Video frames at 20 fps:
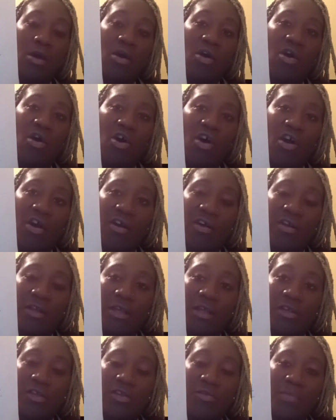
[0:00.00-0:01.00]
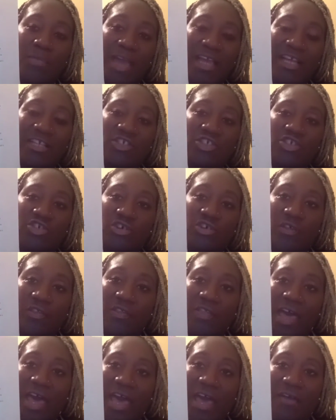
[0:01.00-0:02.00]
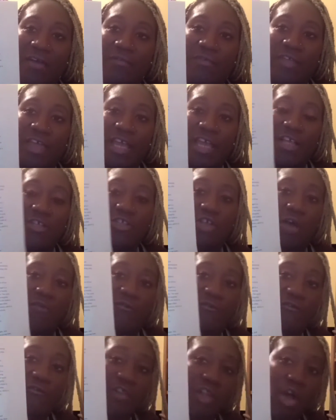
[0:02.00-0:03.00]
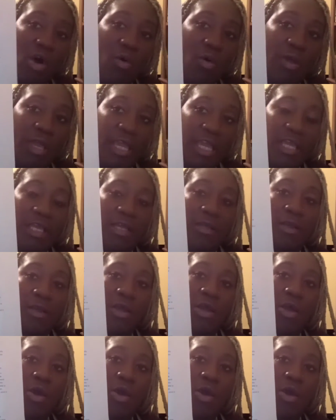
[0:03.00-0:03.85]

or you're making sure that things are flowing